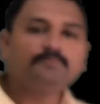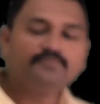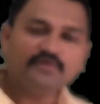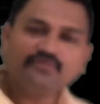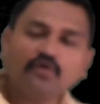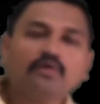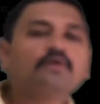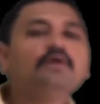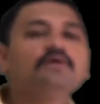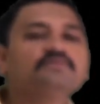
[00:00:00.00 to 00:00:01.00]

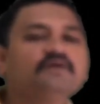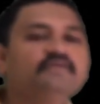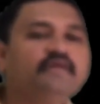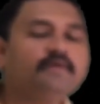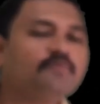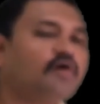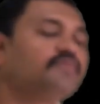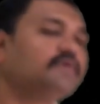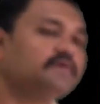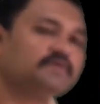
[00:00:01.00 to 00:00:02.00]
before the name
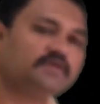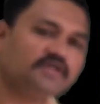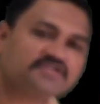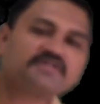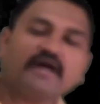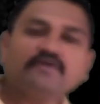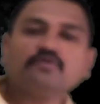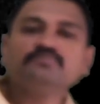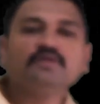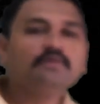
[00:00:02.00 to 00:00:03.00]
of each kind
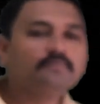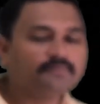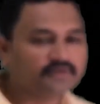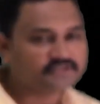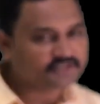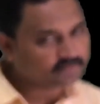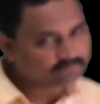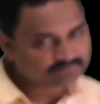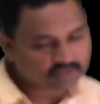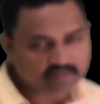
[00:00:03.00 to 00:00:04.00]
of the
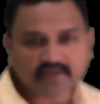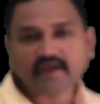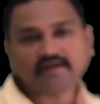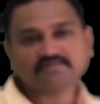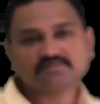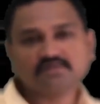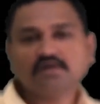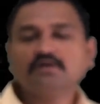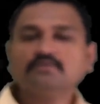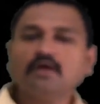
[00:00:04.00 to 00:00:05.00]
bridging ligands.
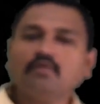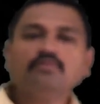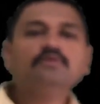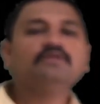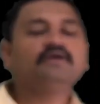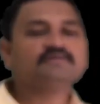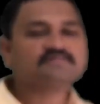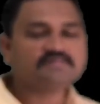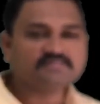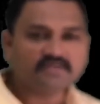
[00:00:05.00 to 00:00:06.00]
Now let
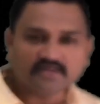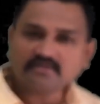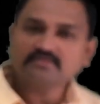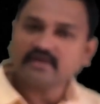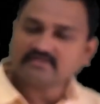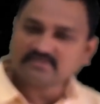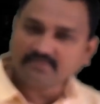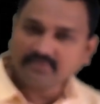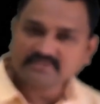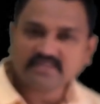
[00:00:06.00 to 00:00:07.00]
us consider the
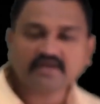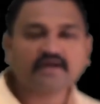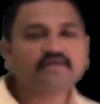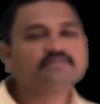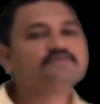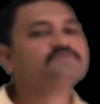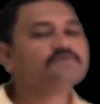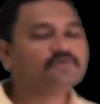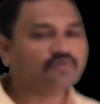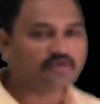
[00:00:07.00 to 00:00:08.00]
examples regarding this
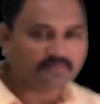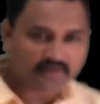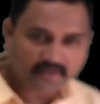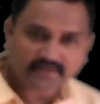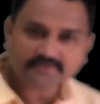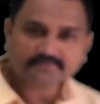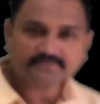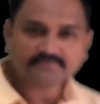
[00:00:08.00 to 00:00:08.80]
rule number 8.